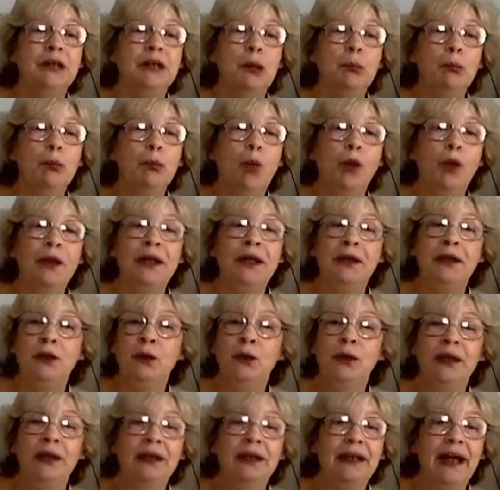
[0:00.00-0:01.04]
Morning,
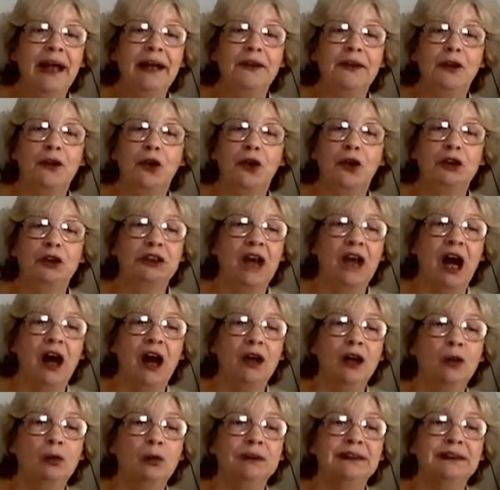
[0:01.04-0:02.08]
noon, and night, her
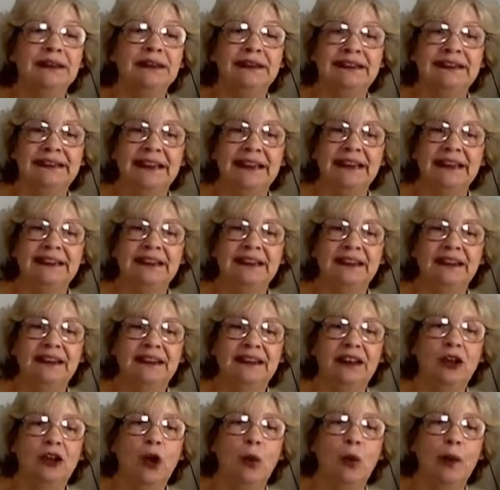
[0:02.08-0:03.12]
tongue was
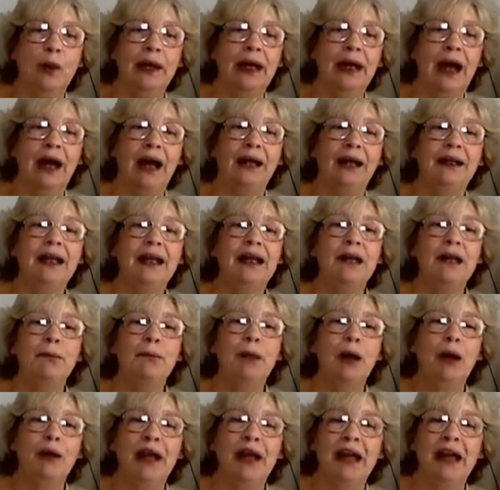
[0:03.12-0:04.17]
incessant going on
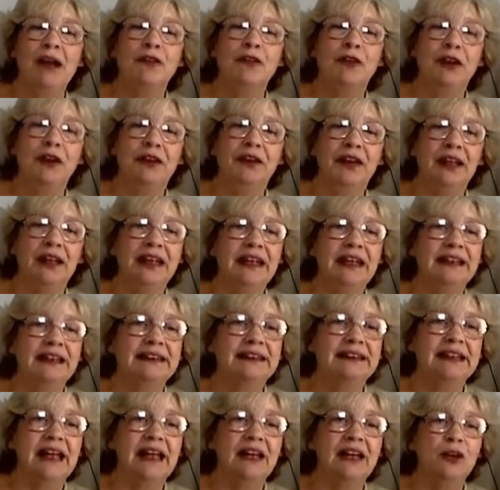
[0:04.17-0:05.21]
about everything he
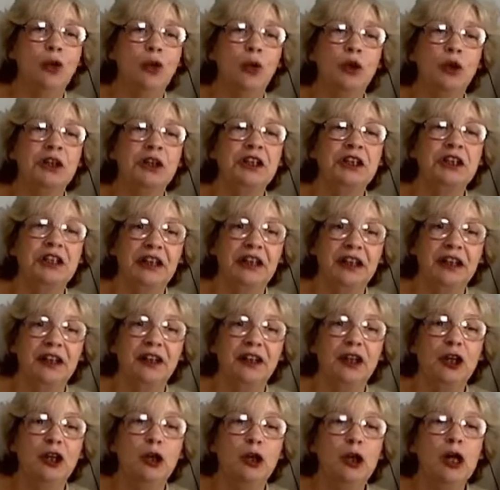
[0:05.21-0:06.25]
said or
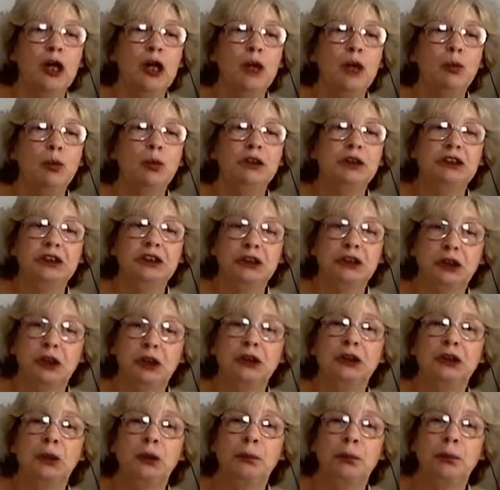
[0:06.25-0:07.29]
did, was sure
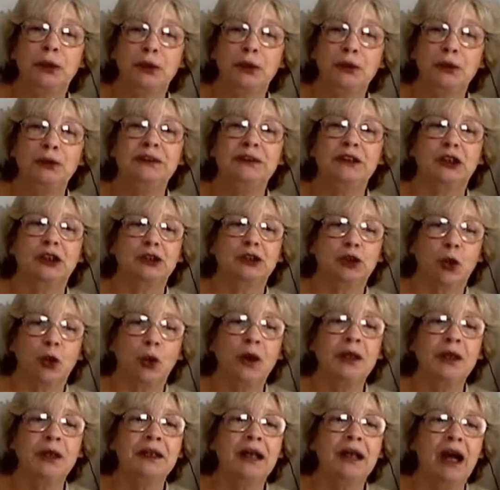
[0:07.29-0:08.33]
to produce a
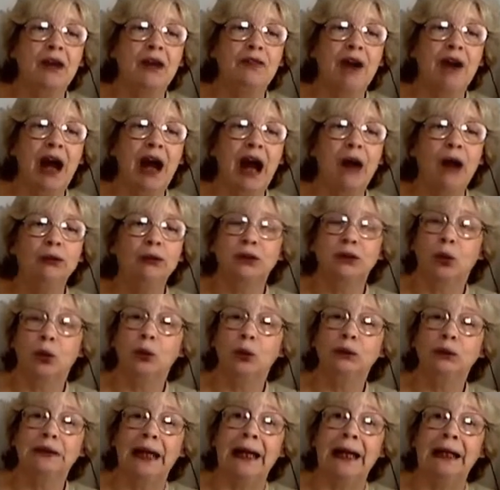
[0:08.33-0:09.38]
torrent of
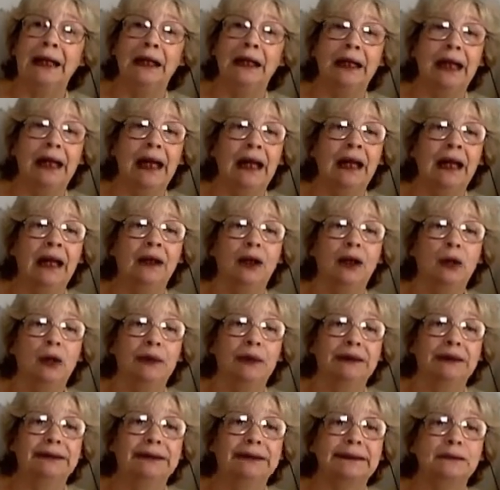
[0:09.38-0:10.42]
household
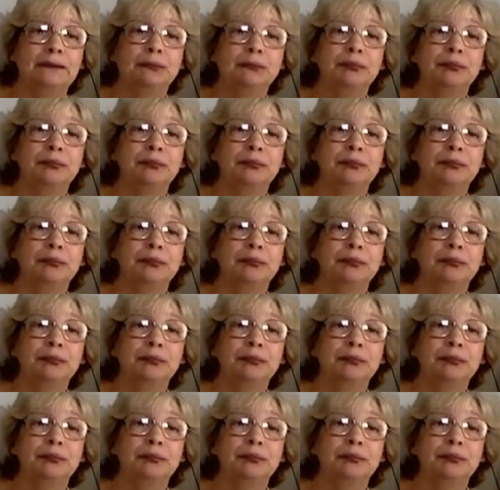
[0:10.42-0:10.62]
eloquence.